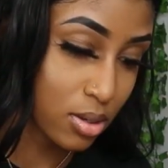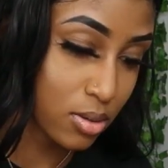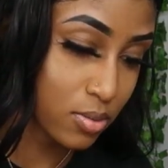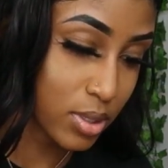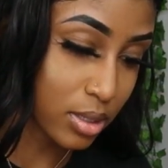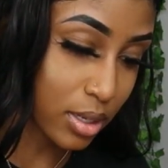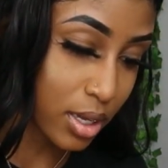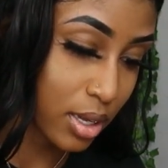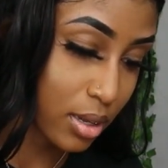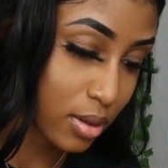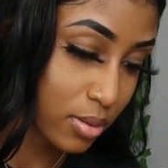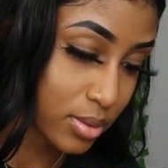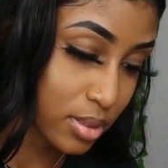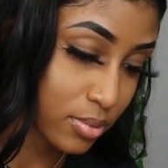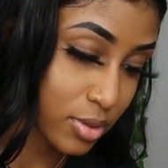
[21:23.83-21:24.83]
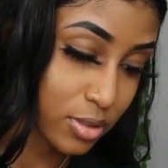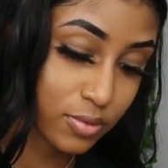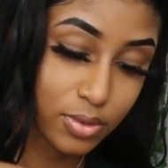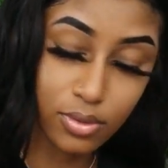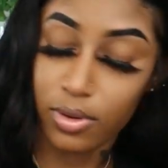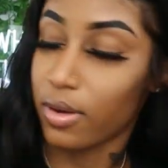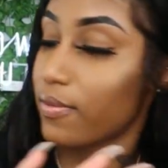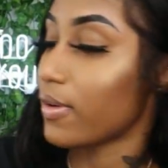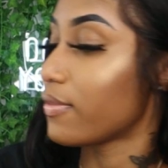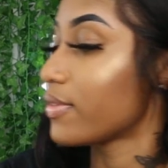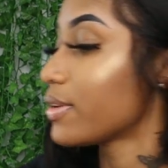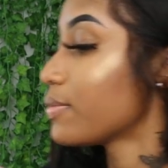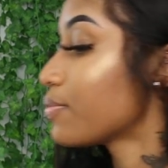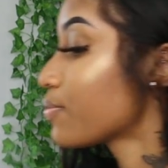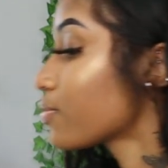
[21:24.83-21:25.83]
Oh, what the hell? Something just flew
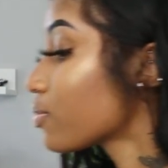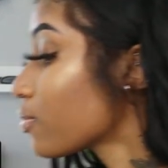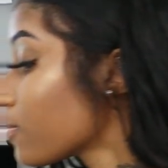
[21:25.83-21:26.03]
off.